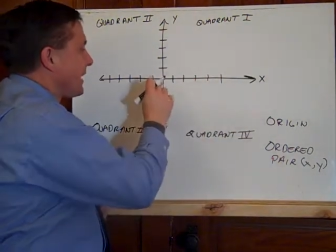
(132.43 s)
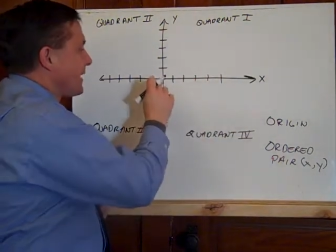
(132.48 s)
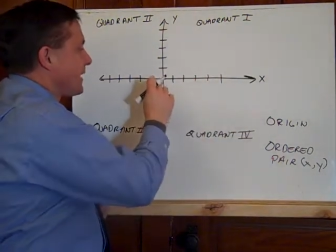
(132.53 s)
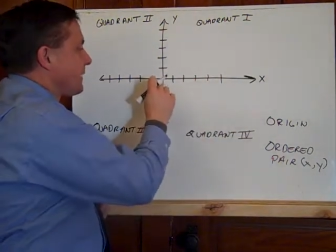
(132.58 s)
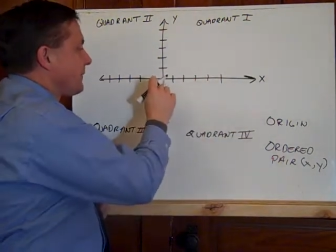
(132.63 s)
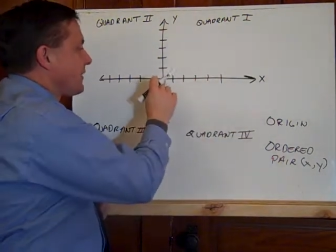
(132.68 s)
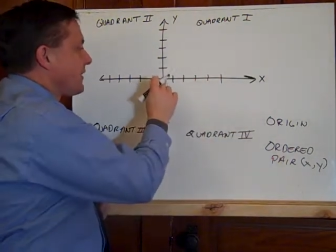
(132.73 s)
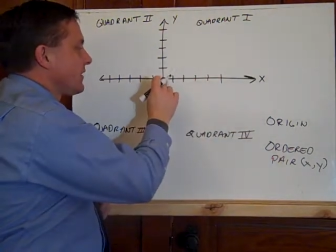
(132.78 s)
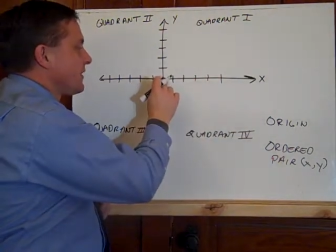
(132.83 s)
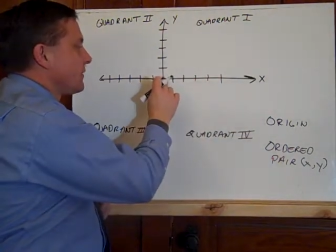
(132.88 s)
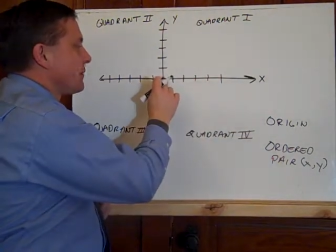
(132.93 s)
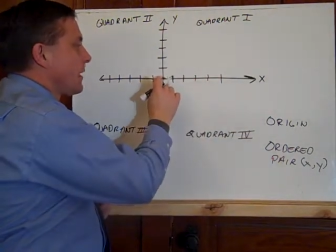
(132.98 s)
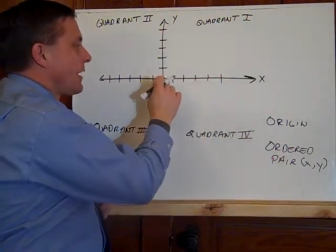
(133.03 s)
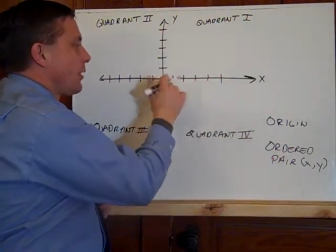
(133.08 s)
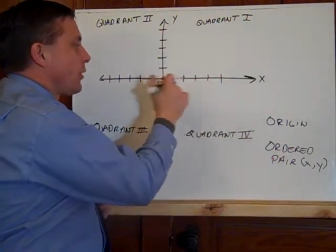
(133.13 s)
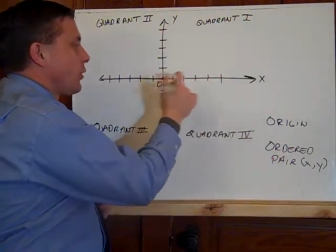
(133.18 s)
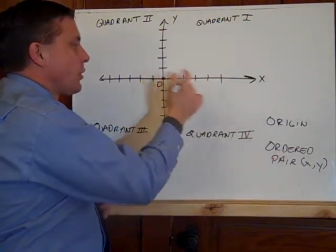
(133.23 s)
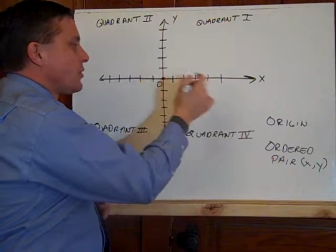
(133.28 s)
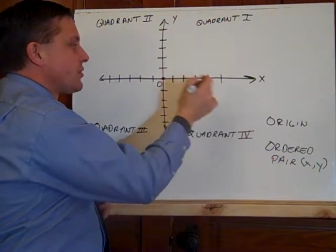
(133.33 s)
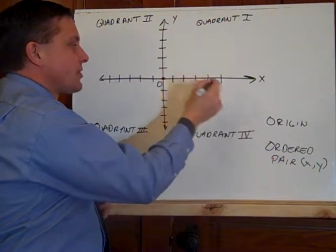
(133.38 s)
And if this is
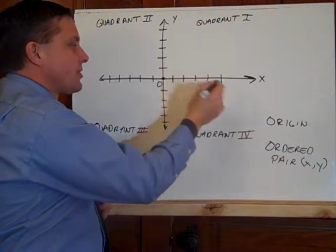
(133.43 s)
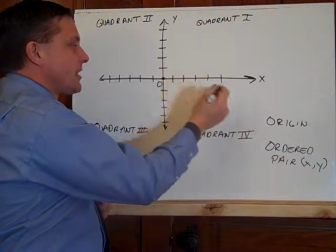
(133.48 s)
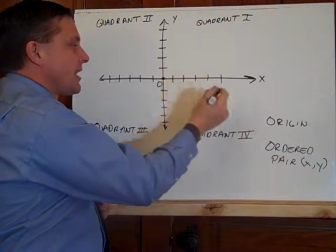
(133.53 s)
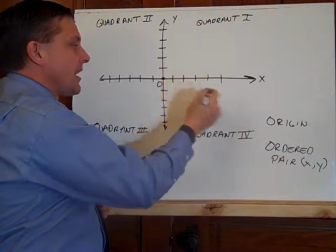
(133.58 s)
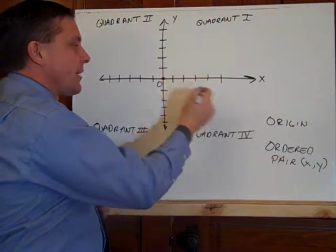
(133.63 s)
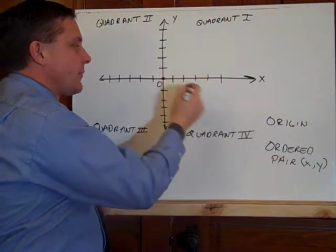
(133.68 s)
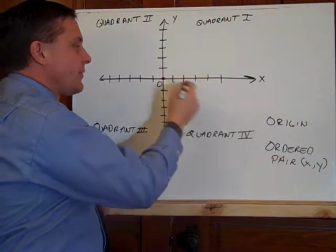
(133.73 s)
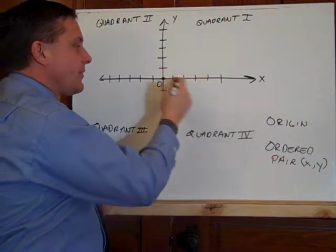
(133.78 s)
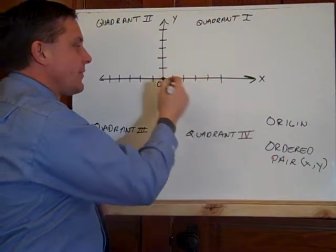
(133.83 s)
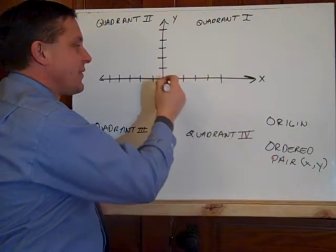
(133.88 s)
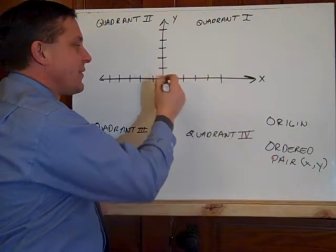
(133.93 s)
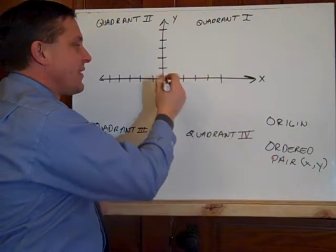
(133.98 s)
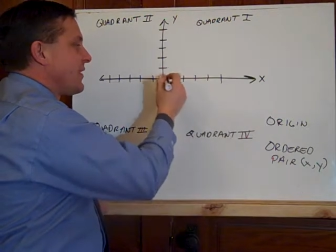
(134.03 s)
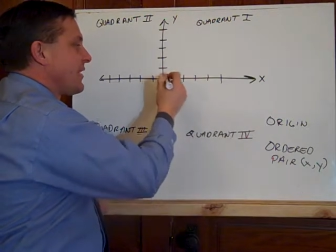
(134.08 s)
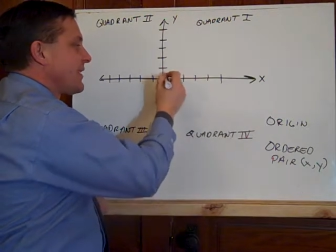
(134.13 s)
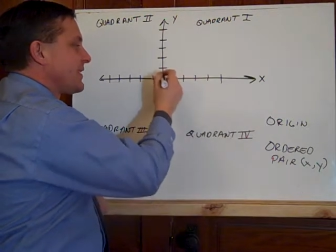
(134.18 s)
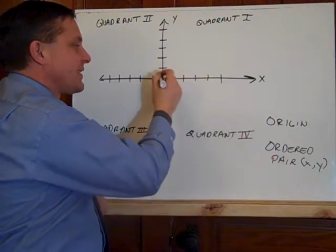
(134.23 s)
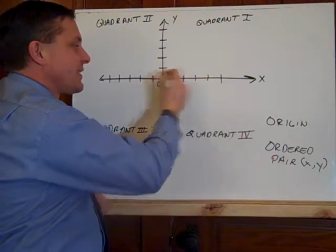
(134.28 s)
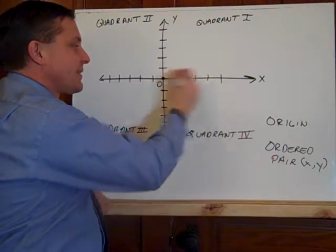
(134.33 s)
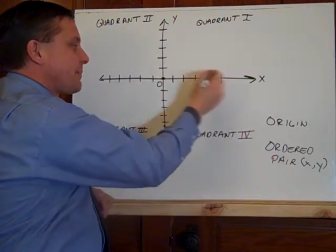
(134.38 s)
my origin and
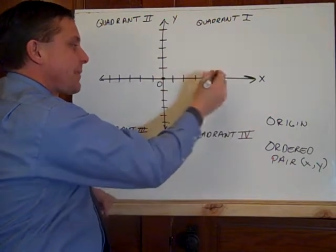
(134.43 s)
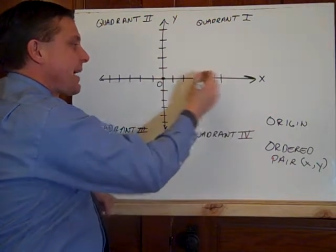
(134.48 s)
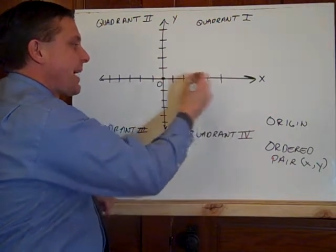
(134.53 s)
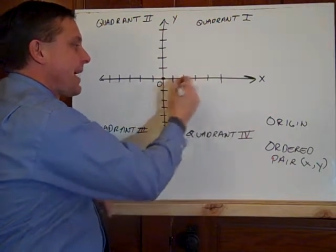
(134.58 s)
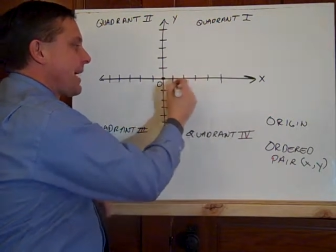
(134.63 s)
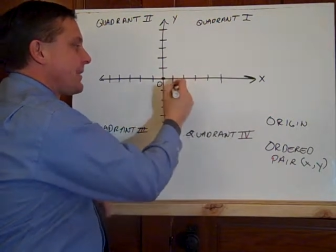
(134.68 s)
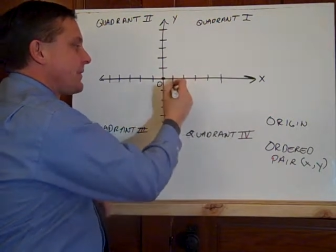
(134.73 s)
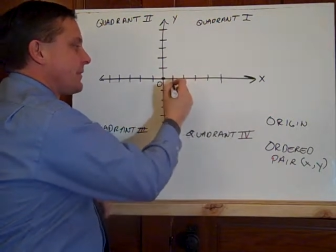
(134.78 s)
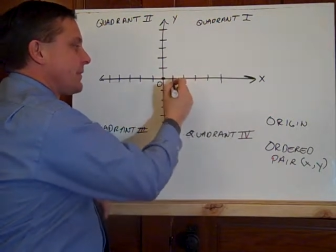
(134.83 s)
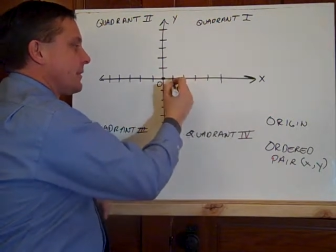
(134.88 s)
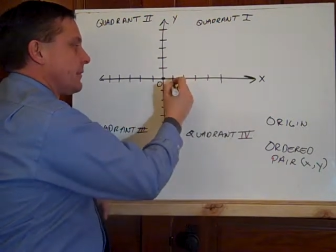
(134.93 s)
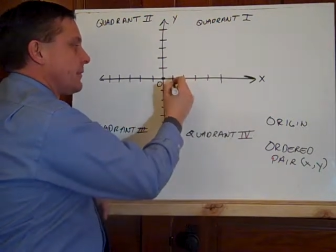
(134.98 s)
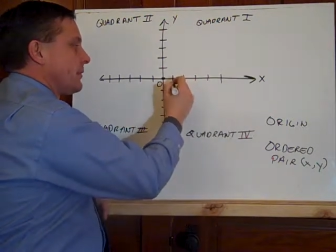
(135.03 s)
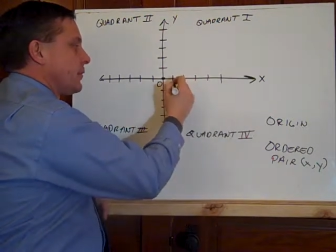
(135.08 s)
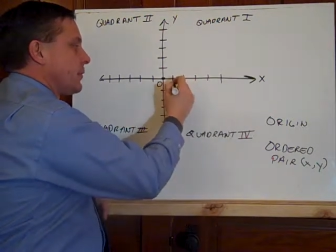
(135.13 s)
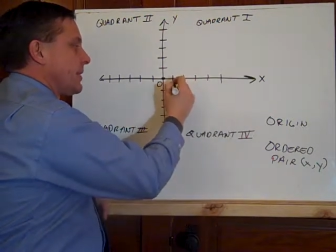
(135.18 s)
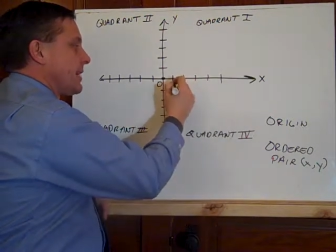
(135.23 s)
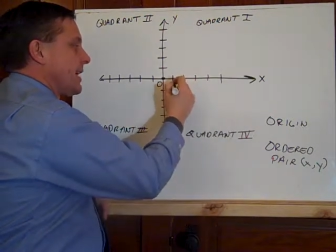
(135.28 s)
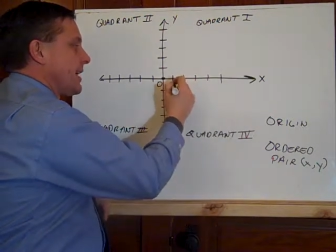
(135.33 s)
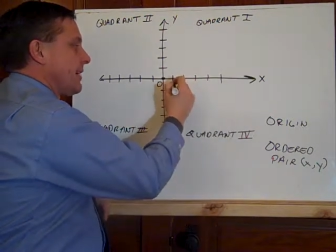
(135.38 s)
this is positive,
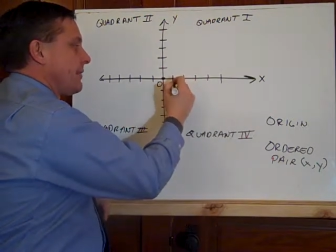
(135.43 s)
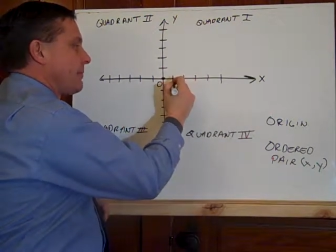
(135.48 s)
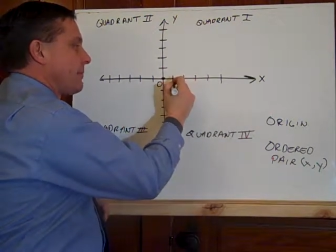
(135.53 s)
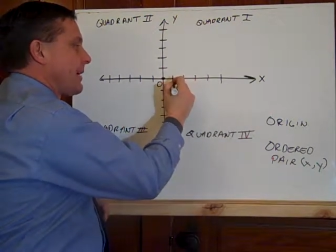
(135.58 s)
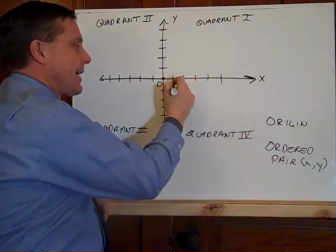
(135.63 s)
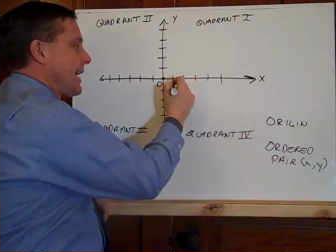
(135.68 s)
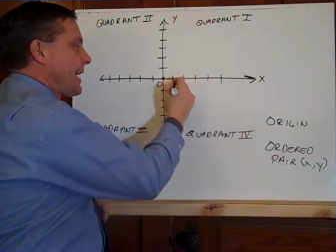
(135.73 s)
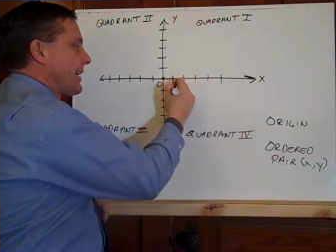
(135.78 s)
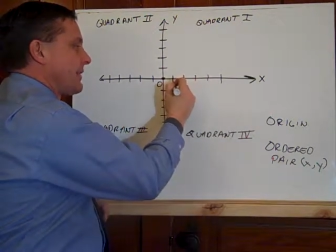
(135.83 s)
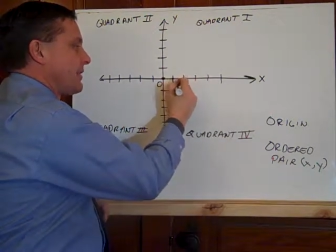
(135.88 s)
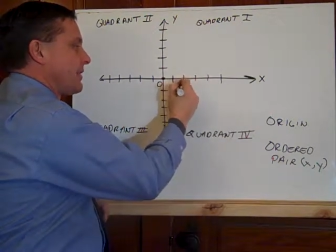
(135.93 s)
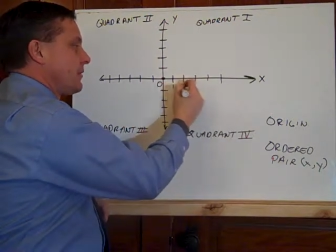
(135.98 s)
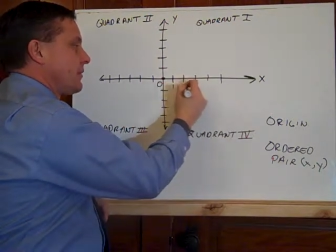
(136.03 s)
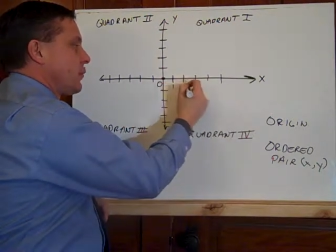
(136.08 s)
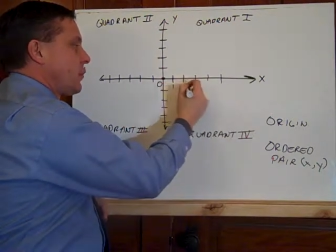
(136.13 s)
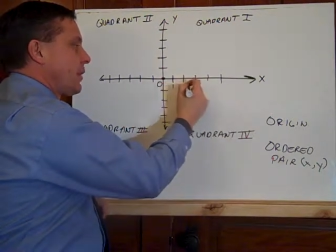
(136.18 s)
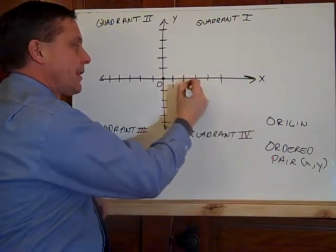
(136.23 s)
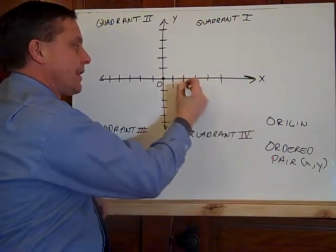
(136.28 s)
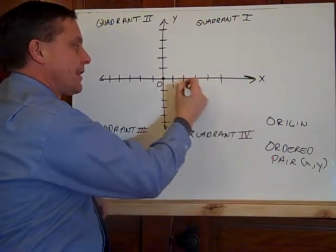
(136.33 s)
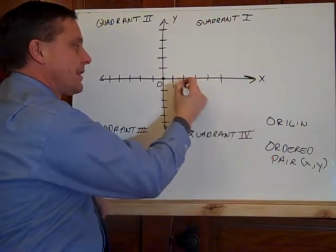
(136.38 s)
so we have
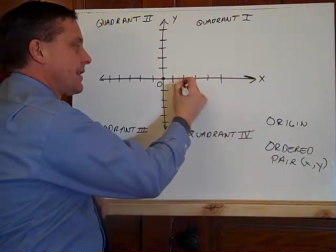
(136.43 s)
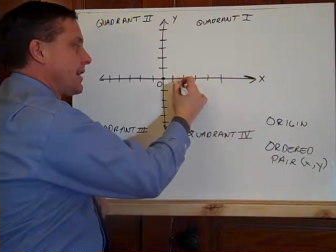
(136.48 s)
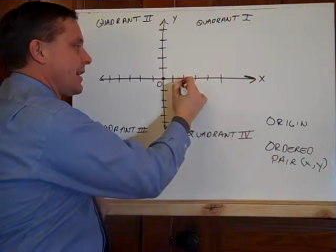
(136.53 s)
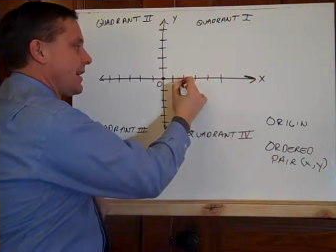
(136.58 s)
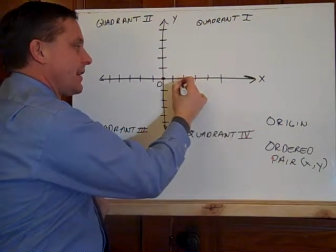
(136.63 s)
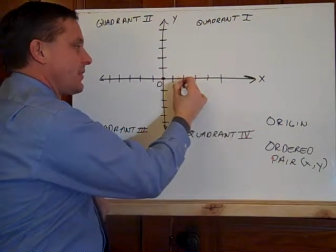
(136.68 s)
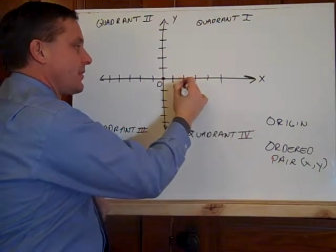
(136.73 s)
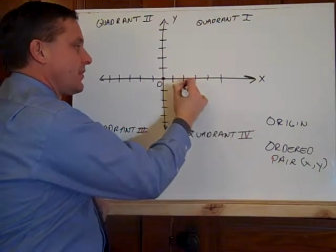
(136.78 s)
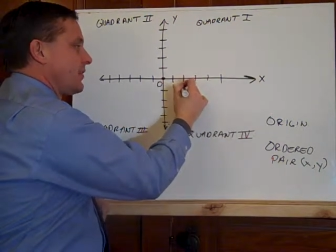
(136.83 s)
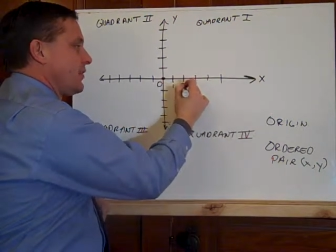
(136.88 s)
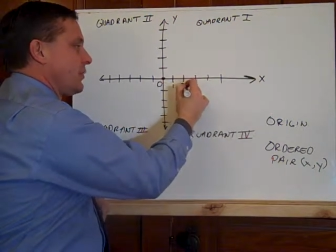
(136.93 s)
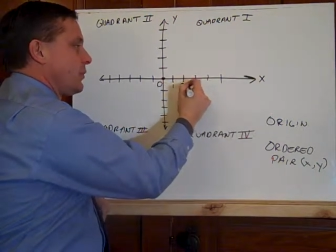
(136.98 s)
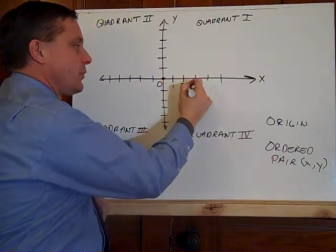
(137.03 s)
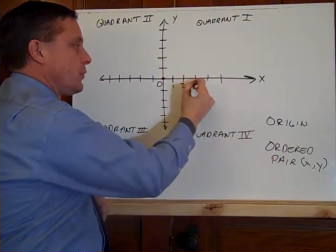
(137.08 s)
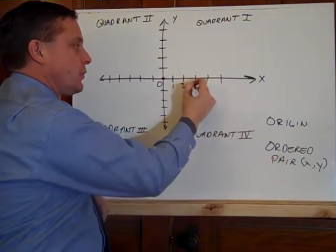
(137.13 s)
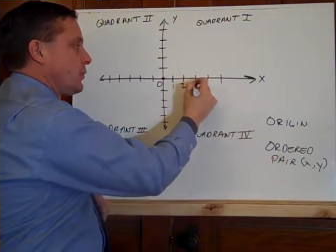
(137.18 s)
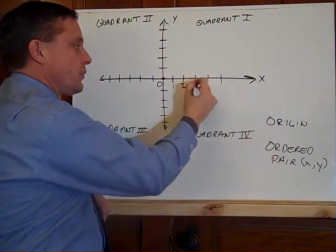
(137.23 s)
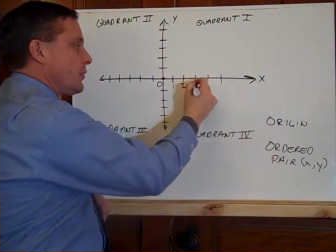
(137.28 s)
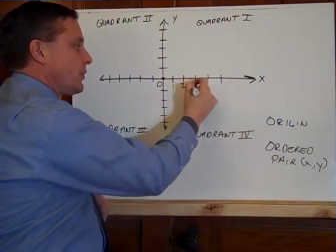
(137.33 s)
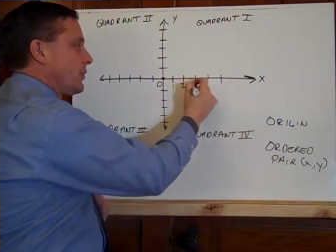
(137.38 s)
positive 1 on the x,
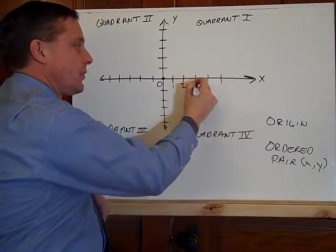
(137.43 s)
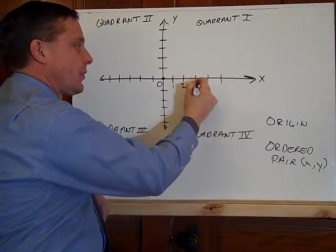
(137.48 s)
2,